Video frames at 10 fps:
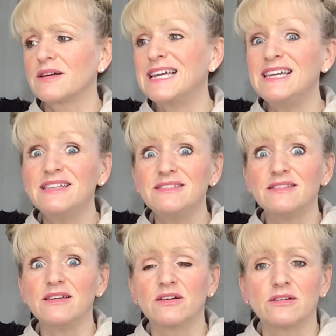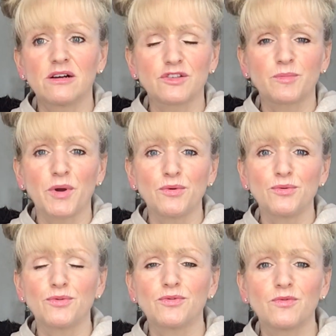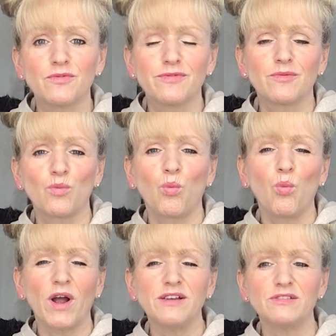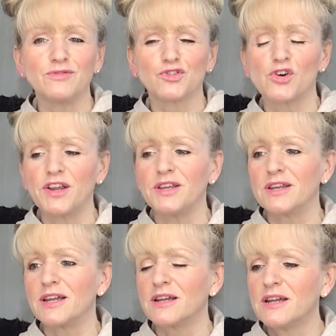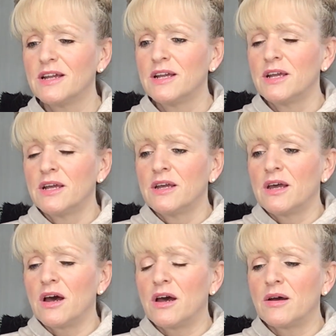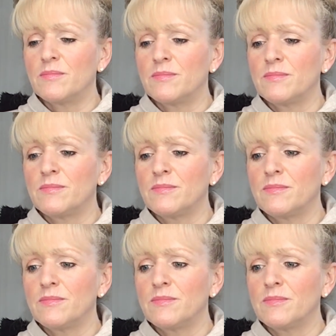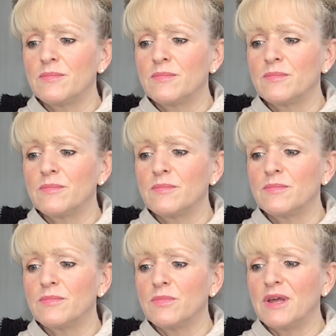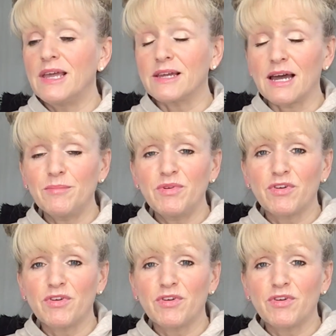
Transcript: easier, I suppose, ways of training. It can be